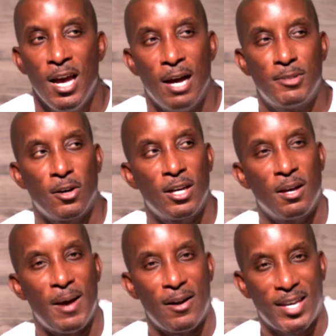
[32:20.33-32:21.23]
I'm talking
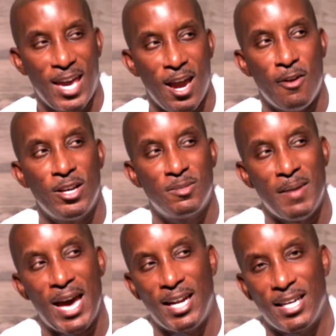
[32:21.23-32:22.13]
about
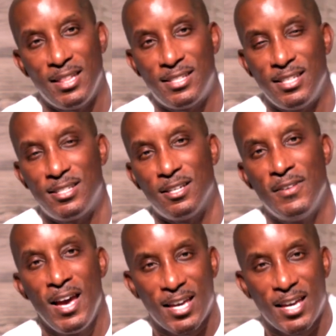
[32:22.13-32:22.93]
charismatic in the sense of